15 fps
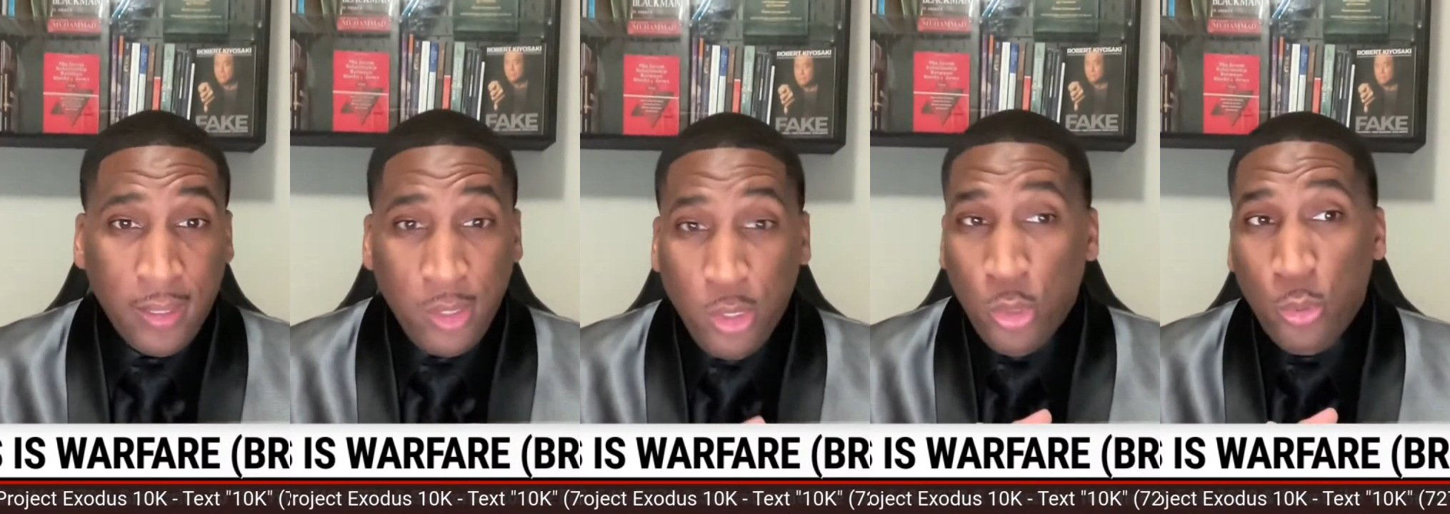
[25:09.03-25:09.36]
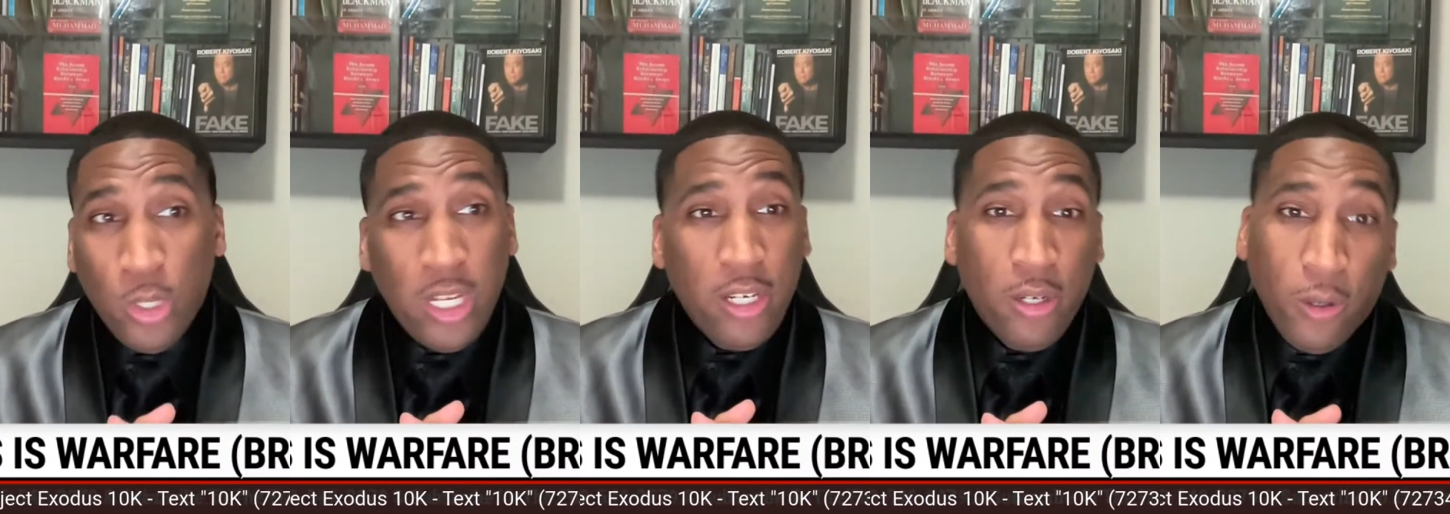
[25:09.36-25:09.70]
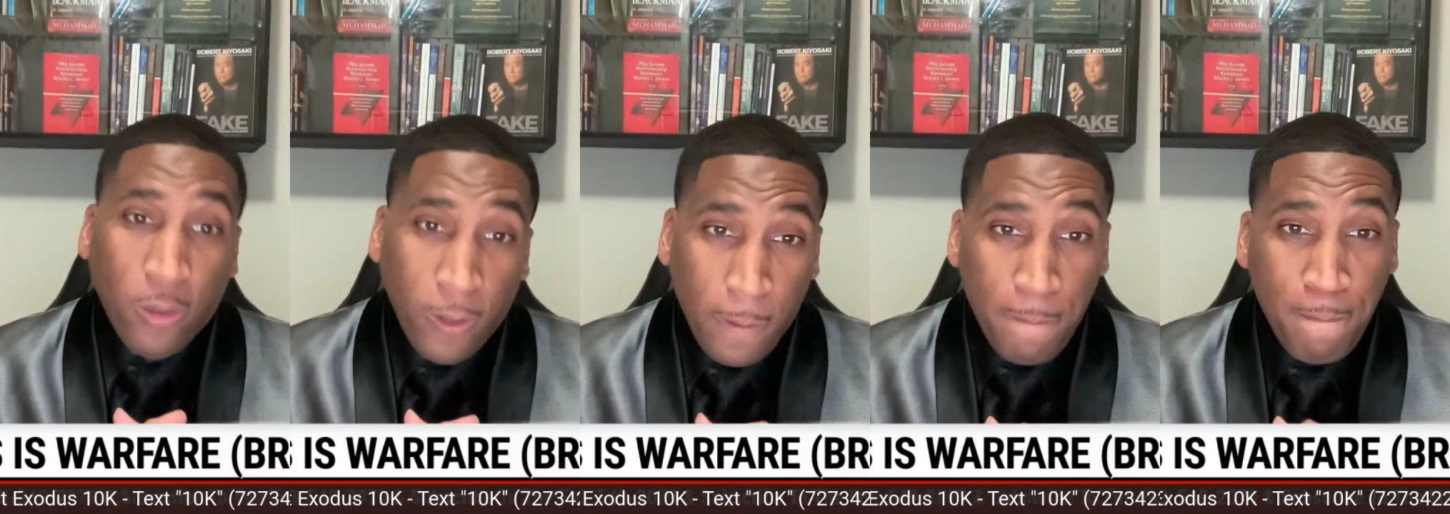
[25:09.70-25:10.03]
You wouldn't
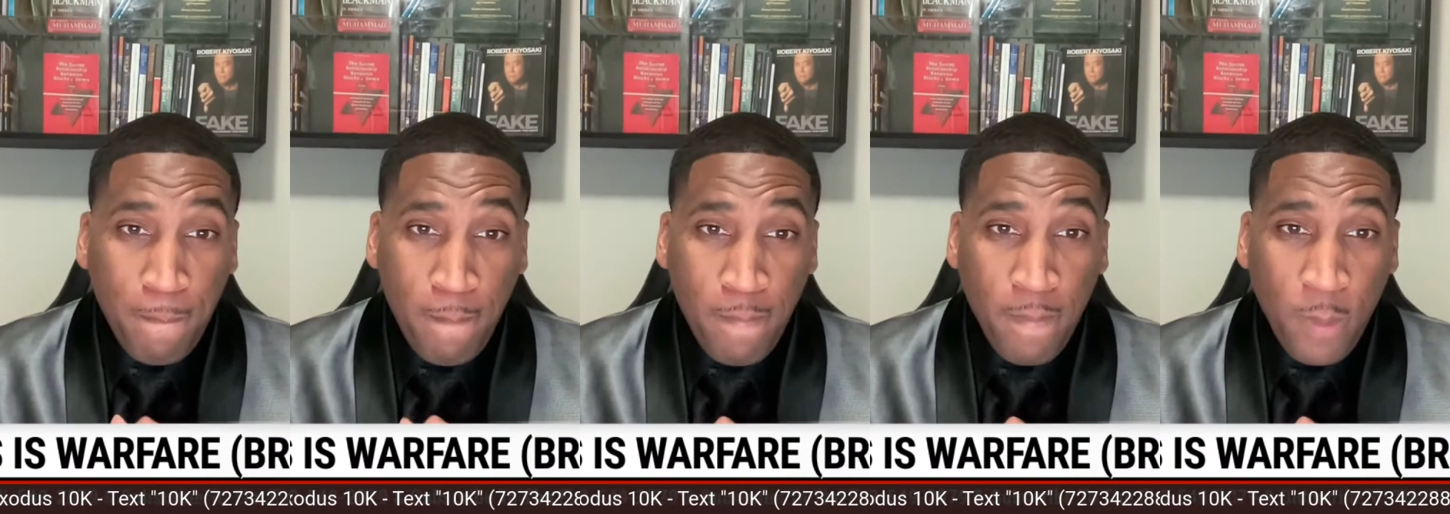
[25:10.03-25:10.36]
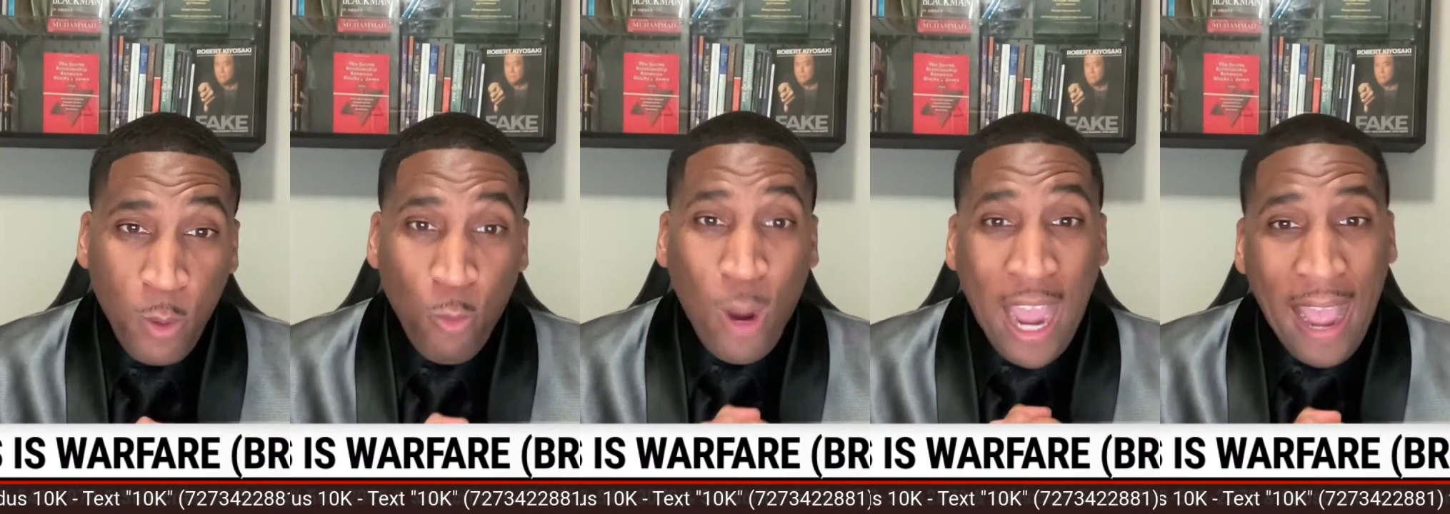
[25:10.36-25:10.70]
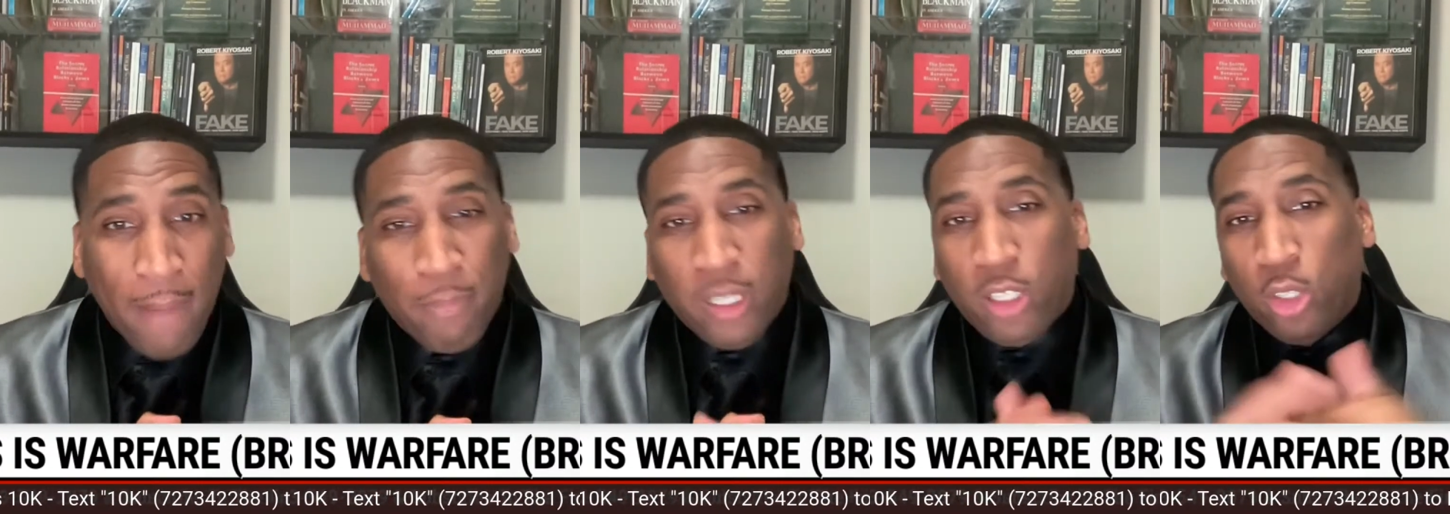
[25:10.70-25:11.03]
know him.
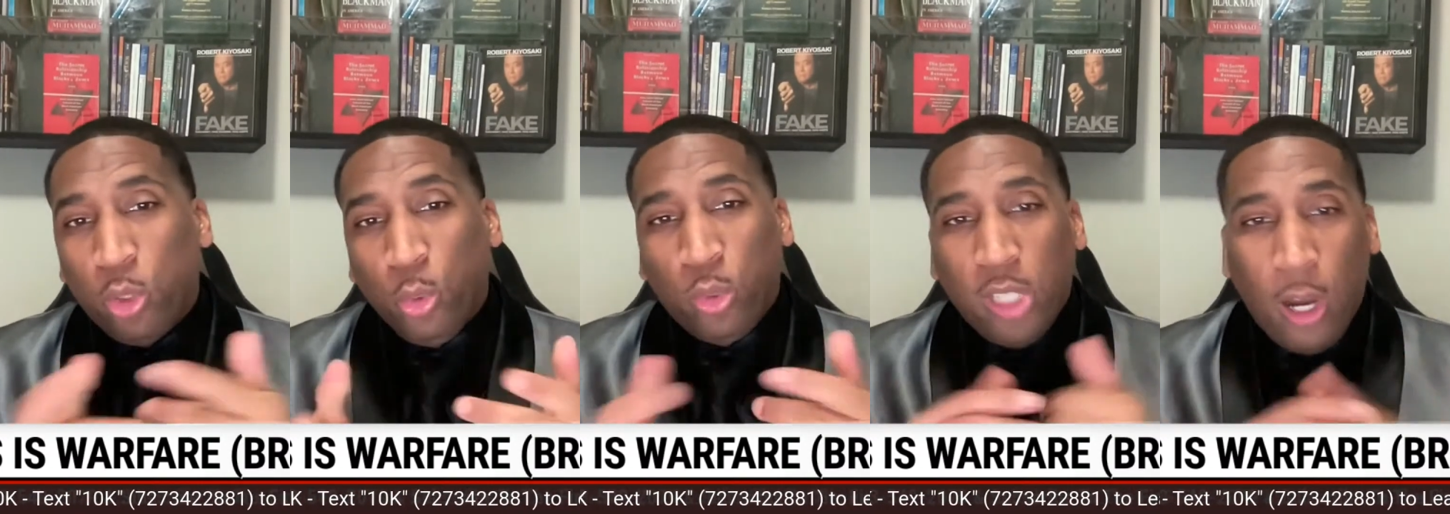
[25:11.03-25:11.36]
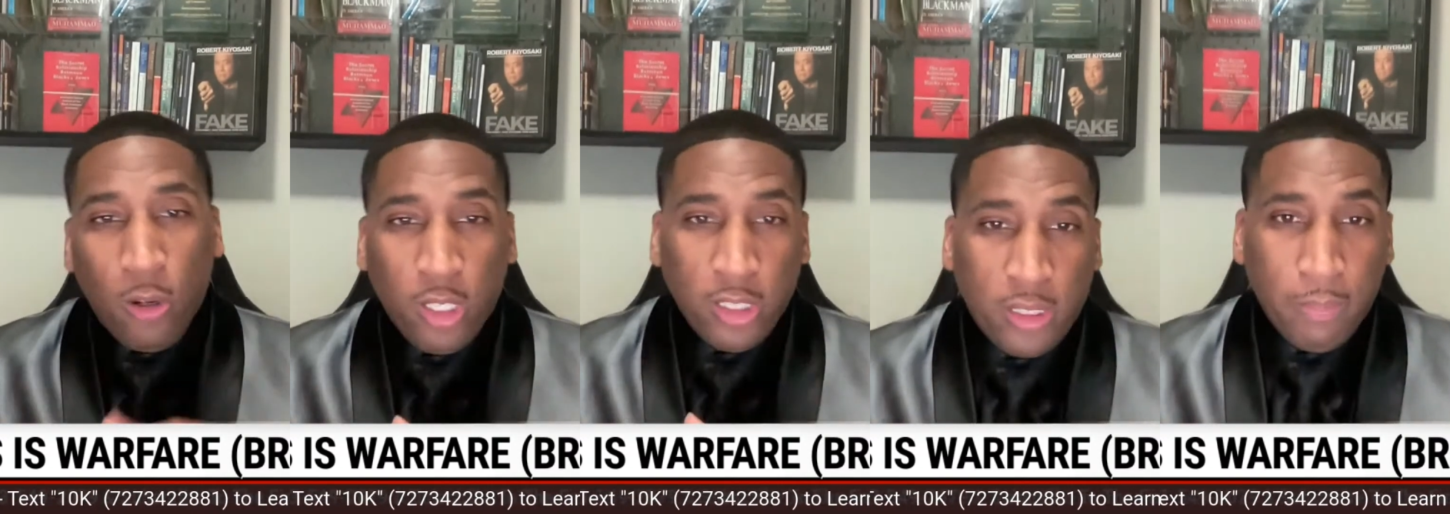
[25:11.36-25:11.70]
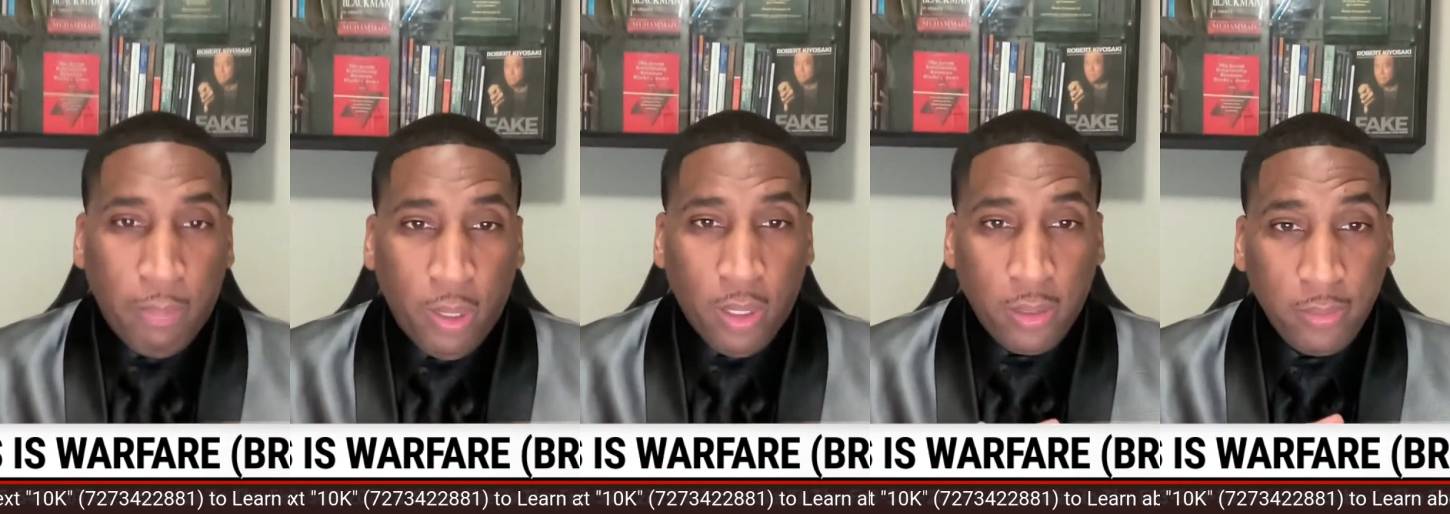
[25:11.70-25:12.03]
Why? Because who taught us the
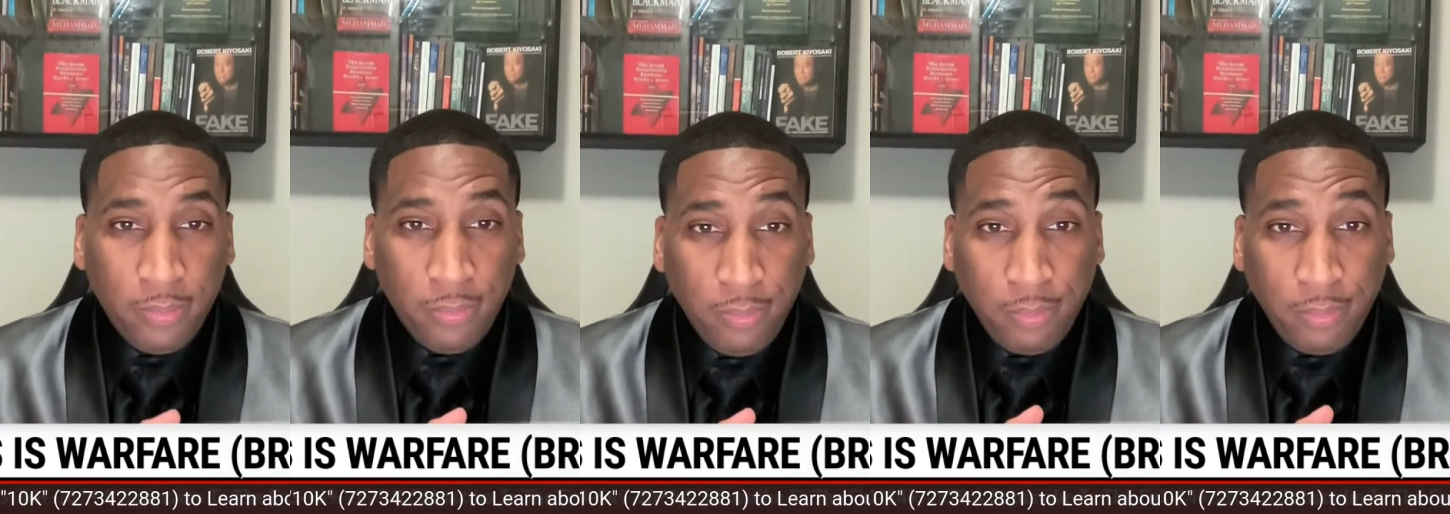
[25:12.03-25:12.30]
book?